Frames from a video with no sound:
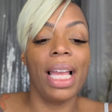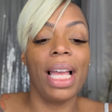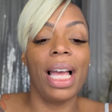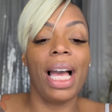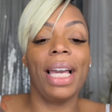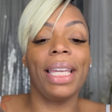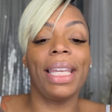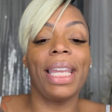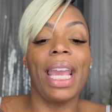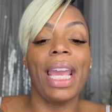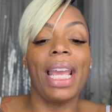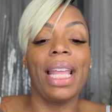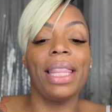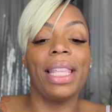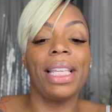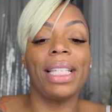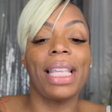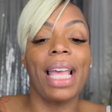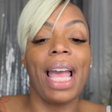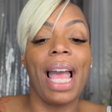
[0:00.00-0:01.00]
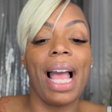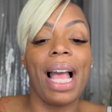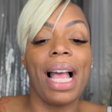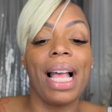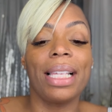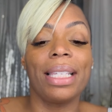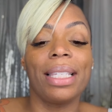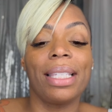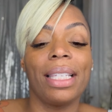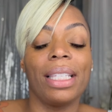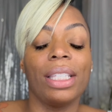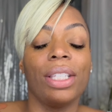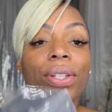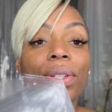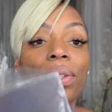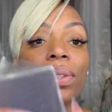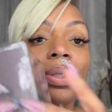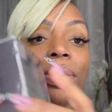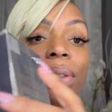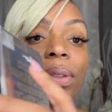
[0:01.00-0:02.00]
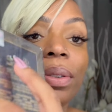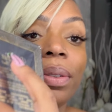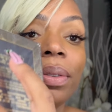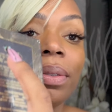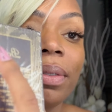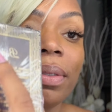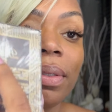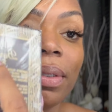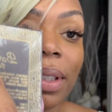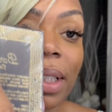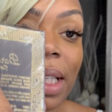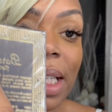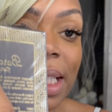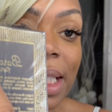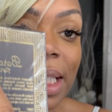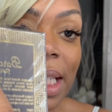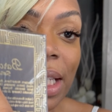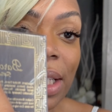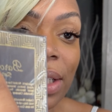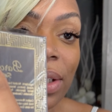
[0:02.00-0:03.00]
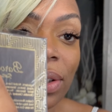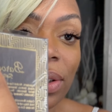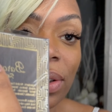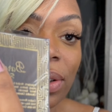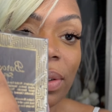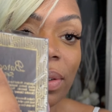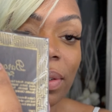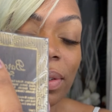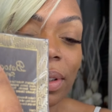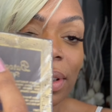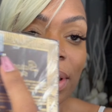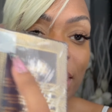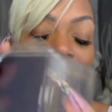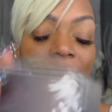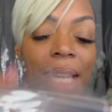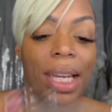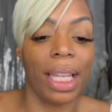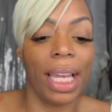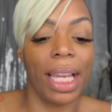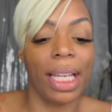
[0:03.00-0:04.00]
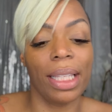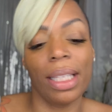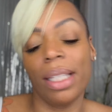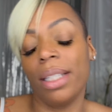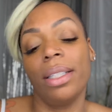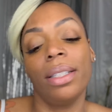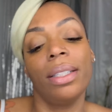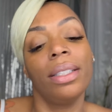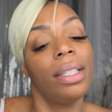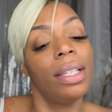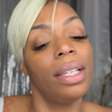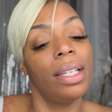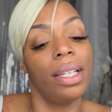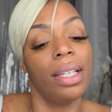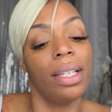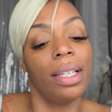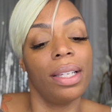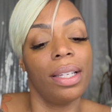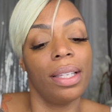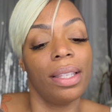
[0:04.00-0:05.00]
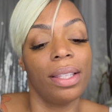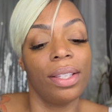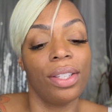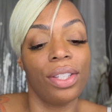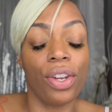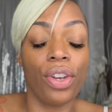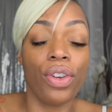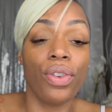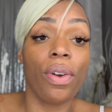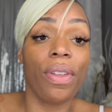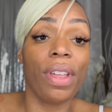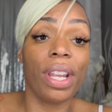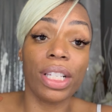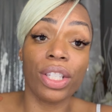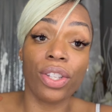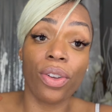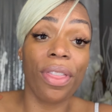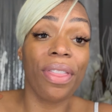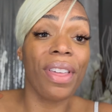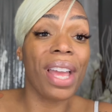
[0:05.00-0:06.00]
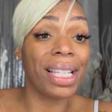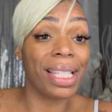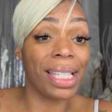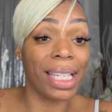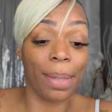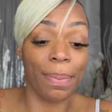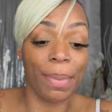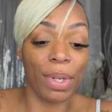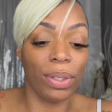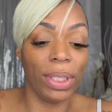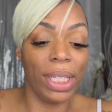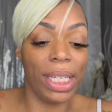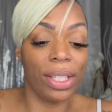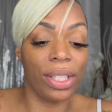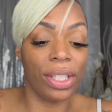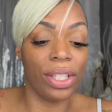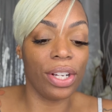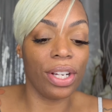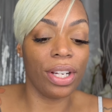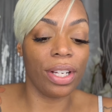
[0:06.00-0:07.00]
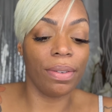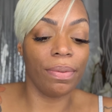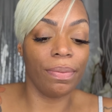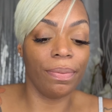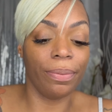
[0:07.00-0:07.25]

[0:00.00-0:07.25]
Again, this has the seal, kind of like this, so you know that it's authentic and Middle Eastern.